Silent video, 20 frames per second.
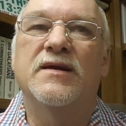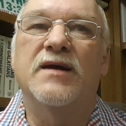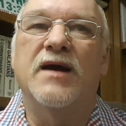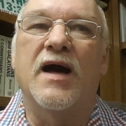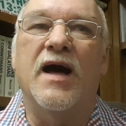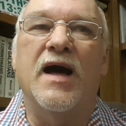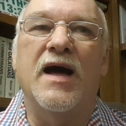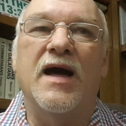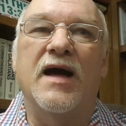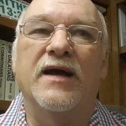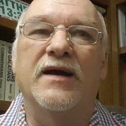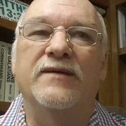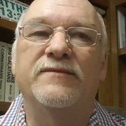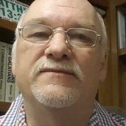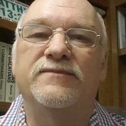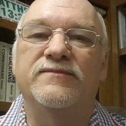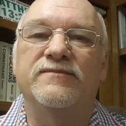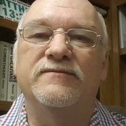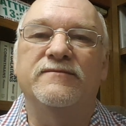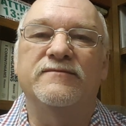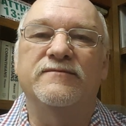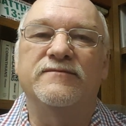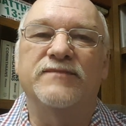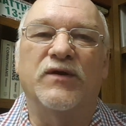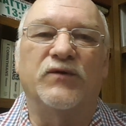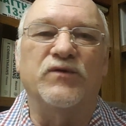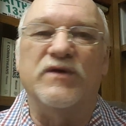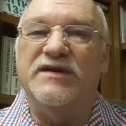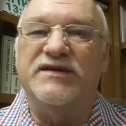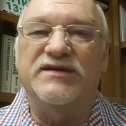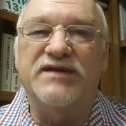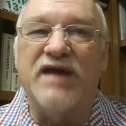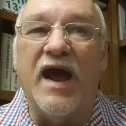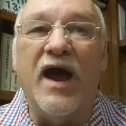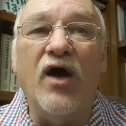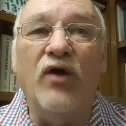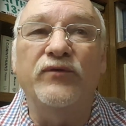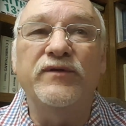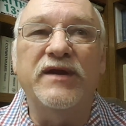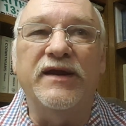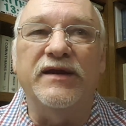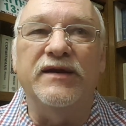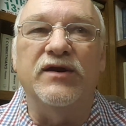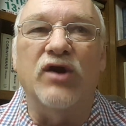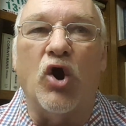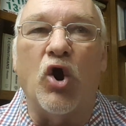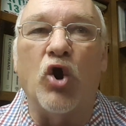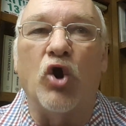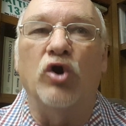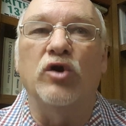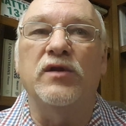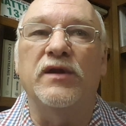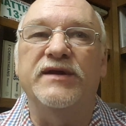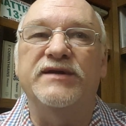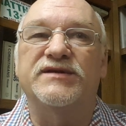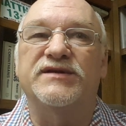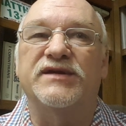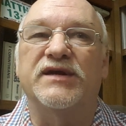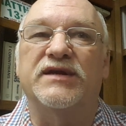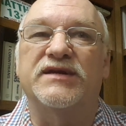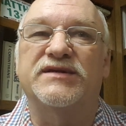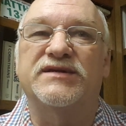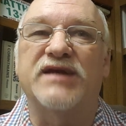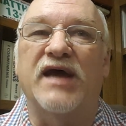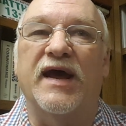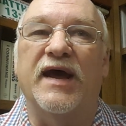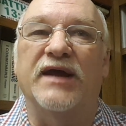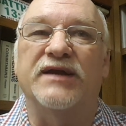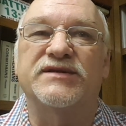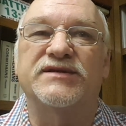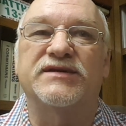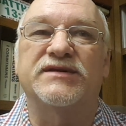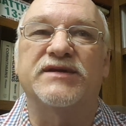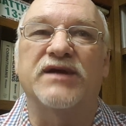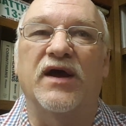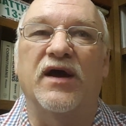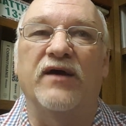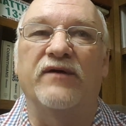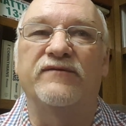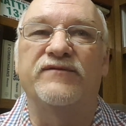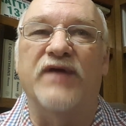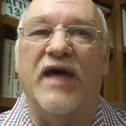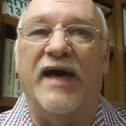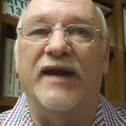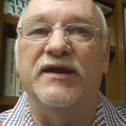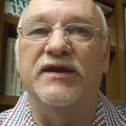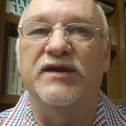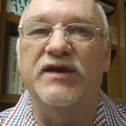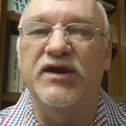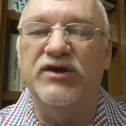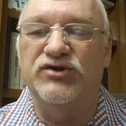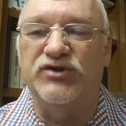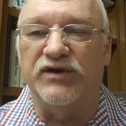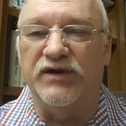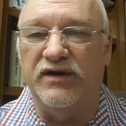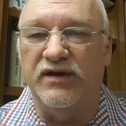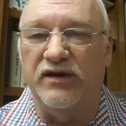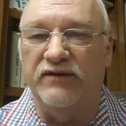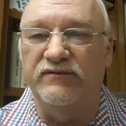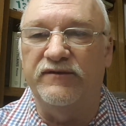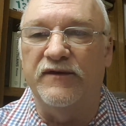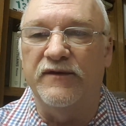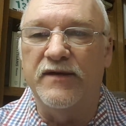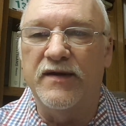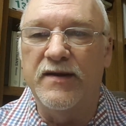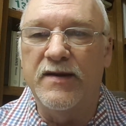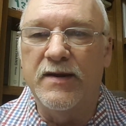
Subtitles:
The resounding early success of that initiative